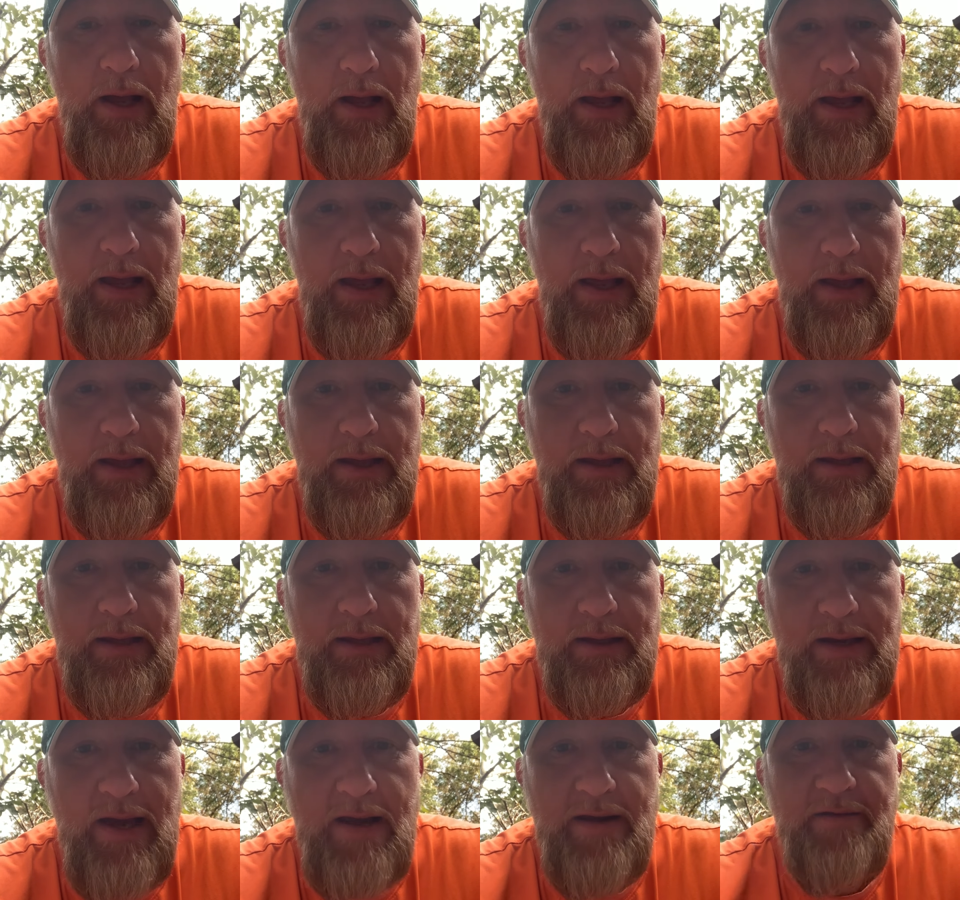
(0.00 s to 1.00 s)
Uh,
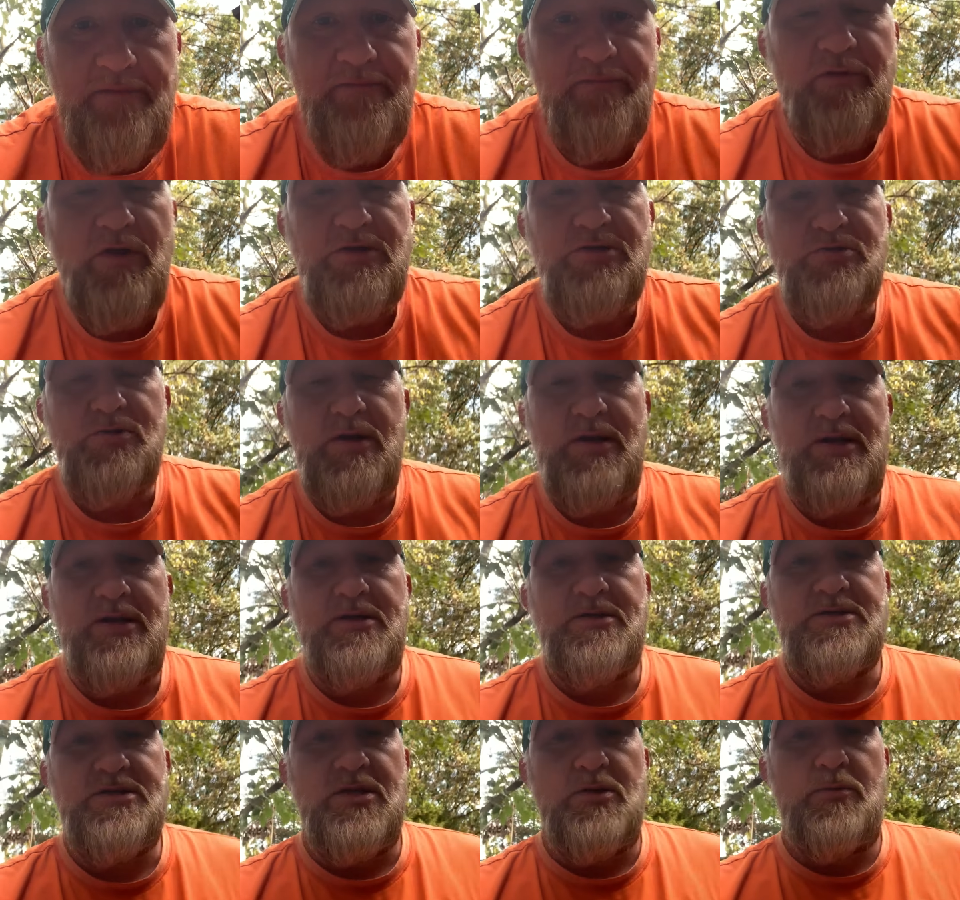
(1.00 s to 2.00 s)
it kind of
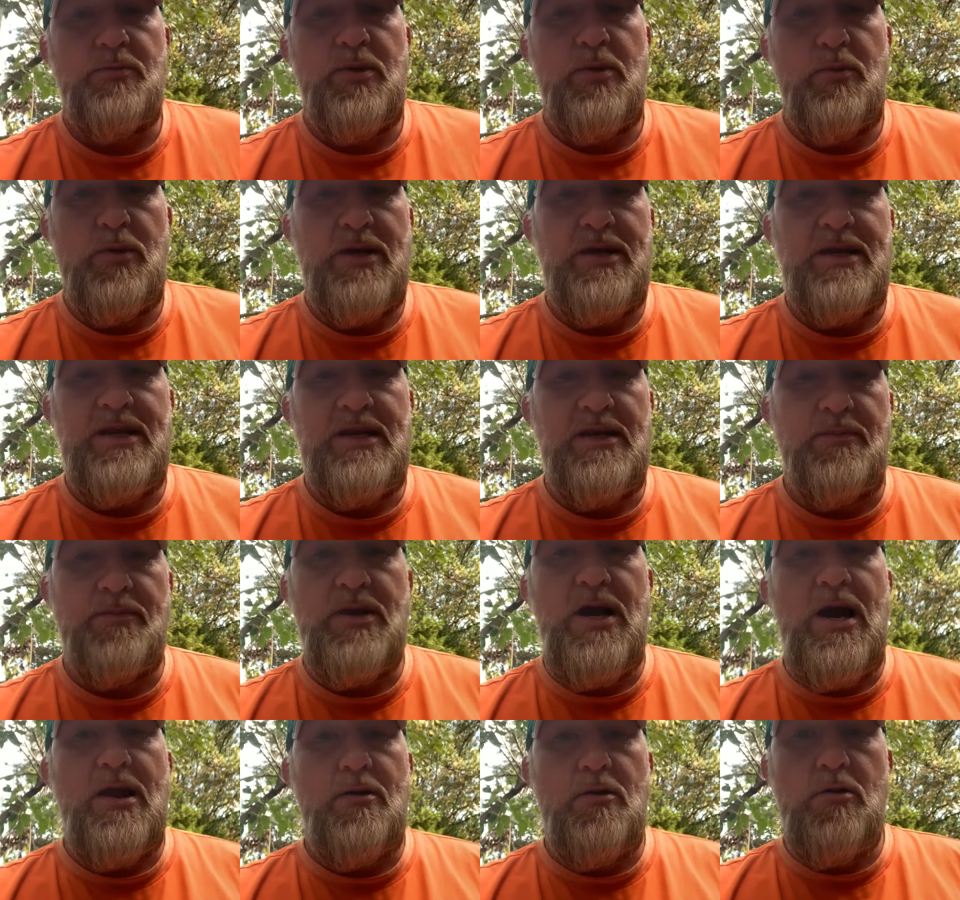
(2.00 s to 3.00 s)
frustrated us a little bit when Needham
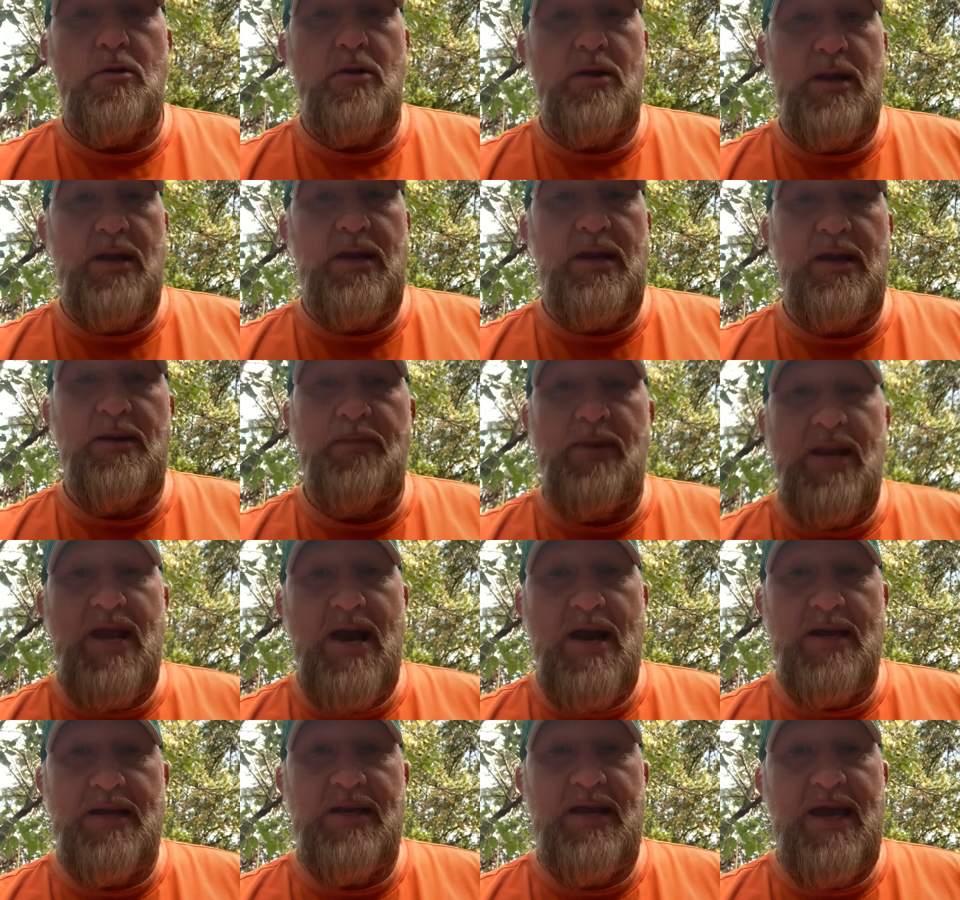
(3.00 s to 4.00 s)
got hurt and
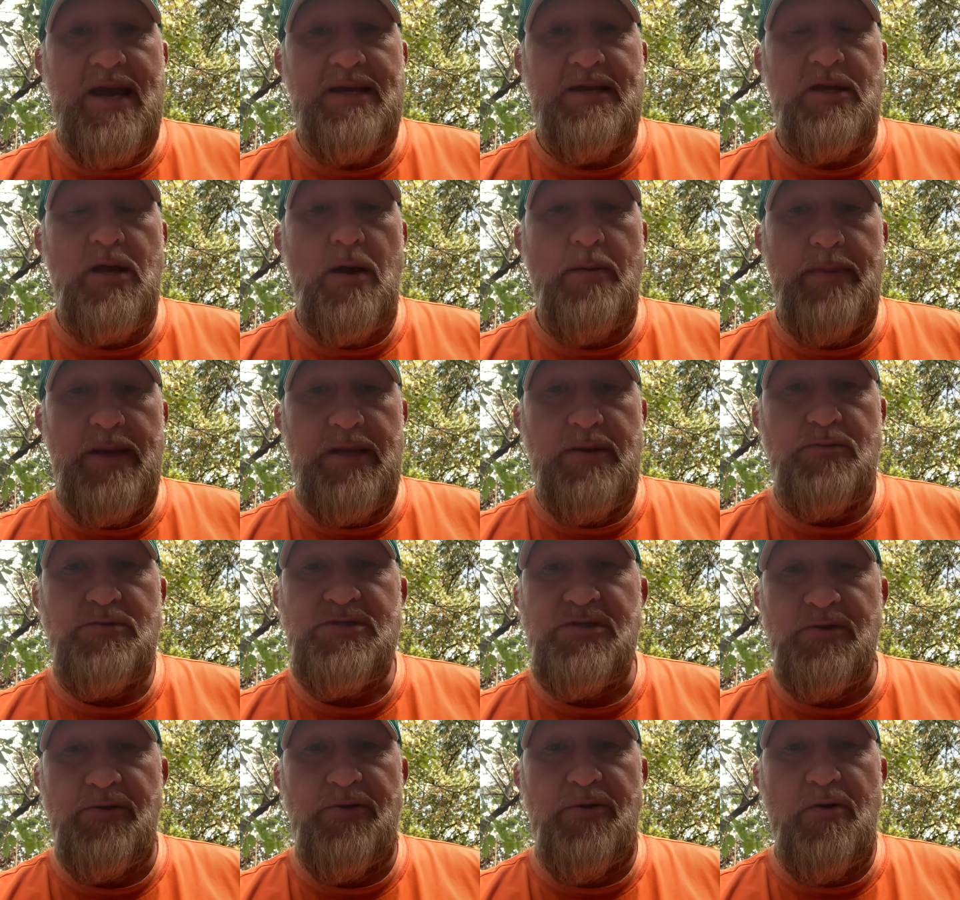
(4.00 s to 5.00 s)
Igbinoghene had to come in. He was
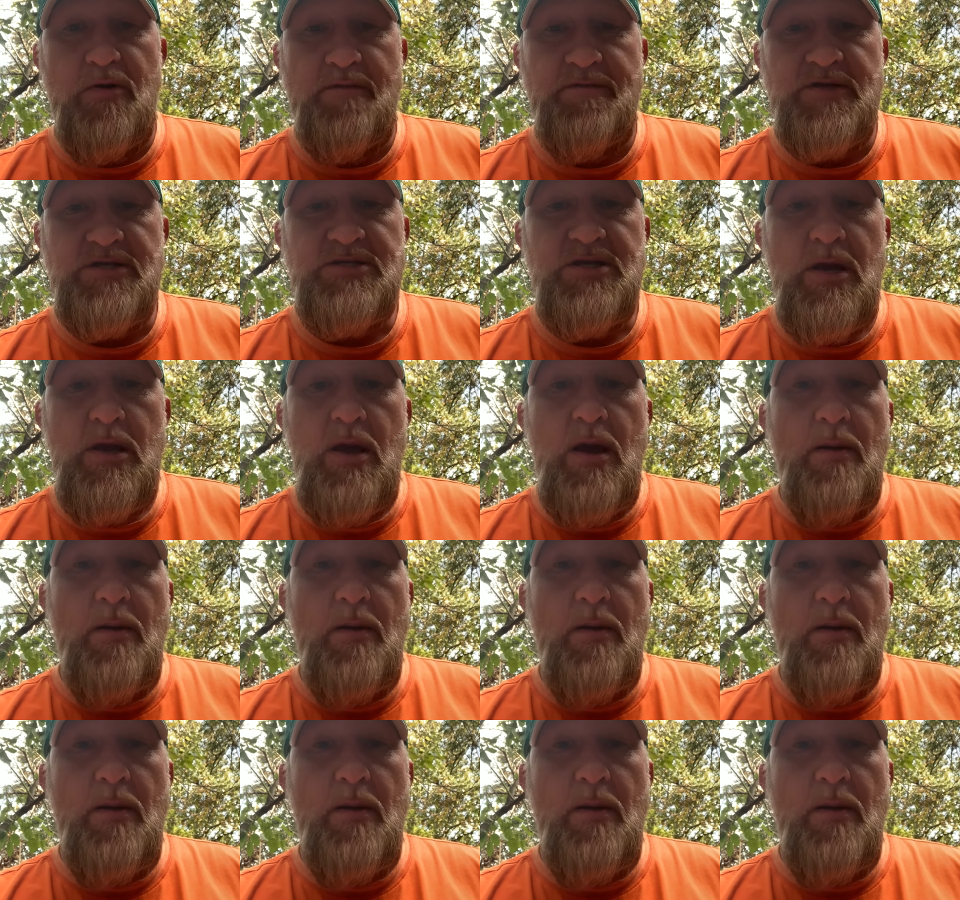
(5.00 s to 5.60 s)
a little nervous.